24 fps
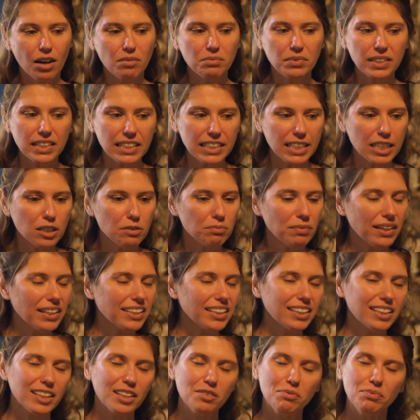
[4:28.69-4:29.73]
I'm gonna keep
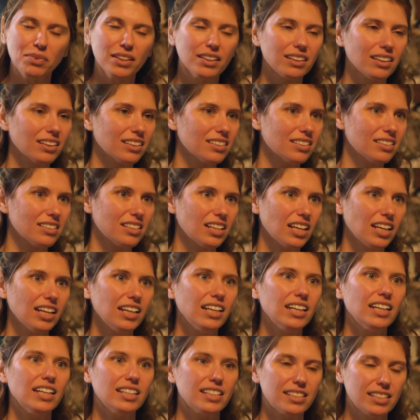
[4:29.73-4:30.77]
making it because
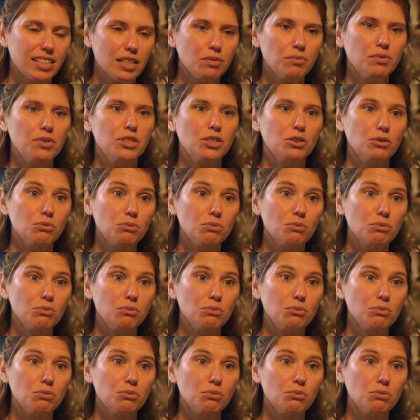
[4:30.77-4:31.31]
it seems to